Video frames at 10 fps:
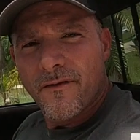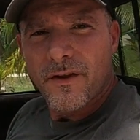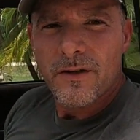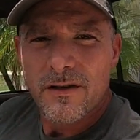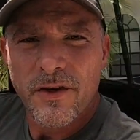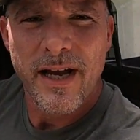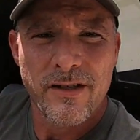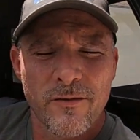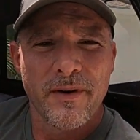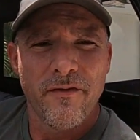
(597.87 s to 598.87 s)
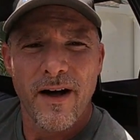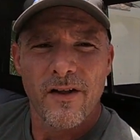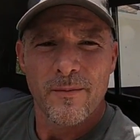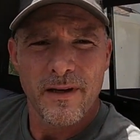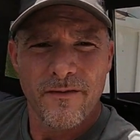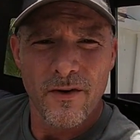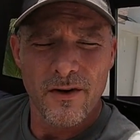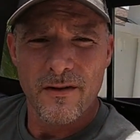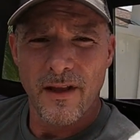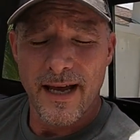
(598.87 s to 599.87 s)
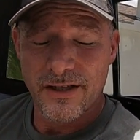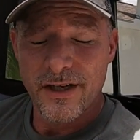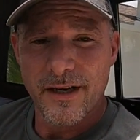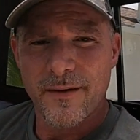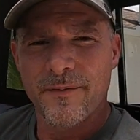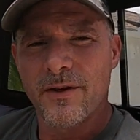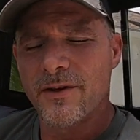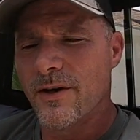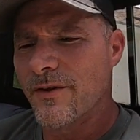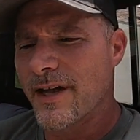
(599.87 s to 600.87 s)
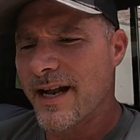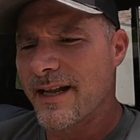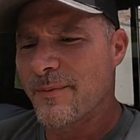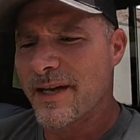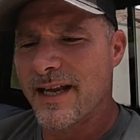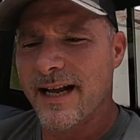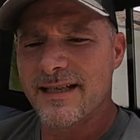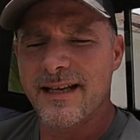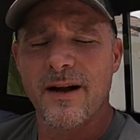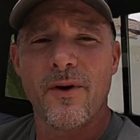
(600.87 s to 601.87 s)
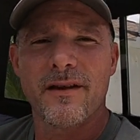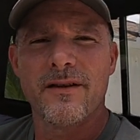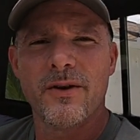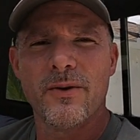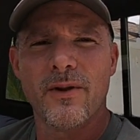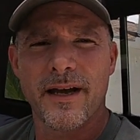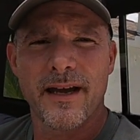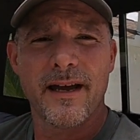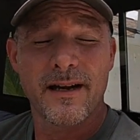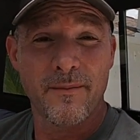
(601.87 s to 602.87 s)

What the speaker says: For those of you guys who've been following me for the last year, you'll know that at the beginning I said I wanted to do like a